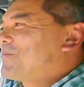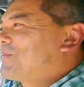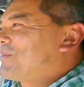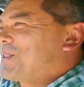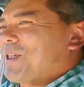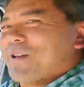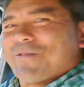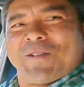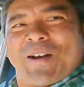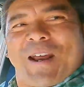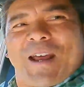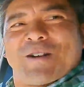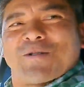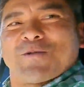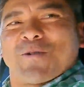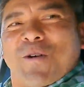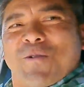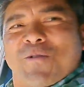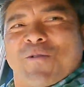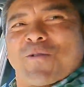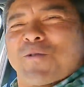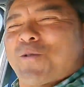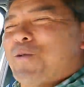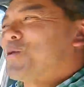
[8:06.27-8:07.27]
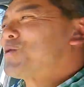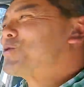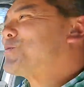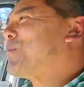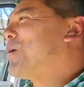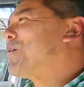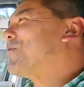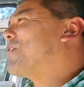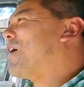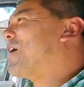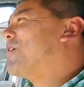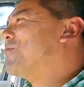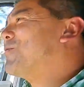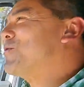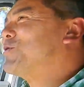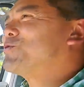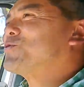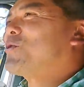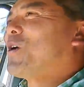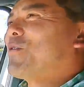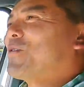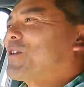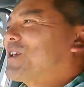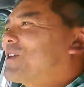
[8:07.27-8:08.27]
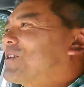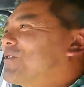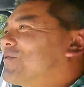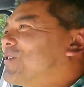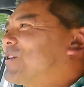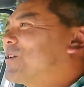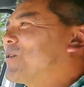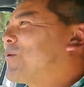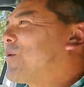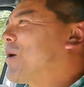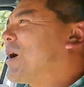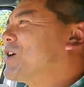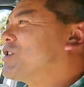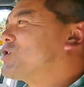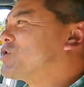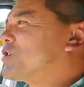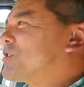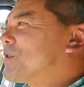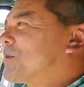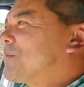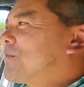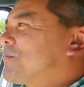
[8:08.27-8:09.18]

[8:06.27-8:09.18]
left-hand drive, of course, my favourite driving configuration.